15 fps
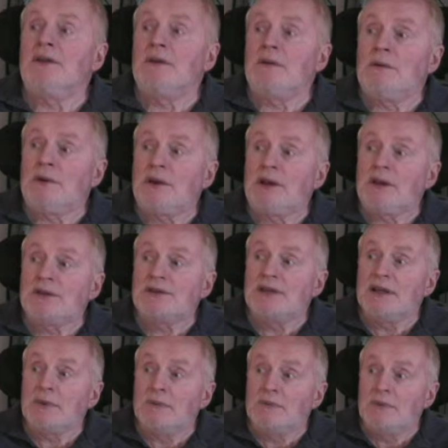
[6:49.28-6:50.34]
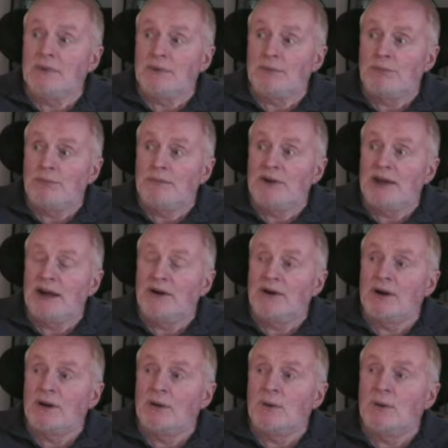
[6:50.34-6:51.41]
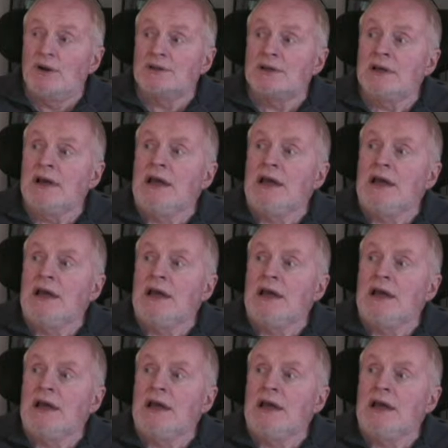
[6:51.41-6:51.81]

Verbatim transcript: you can see the, the, the area it was.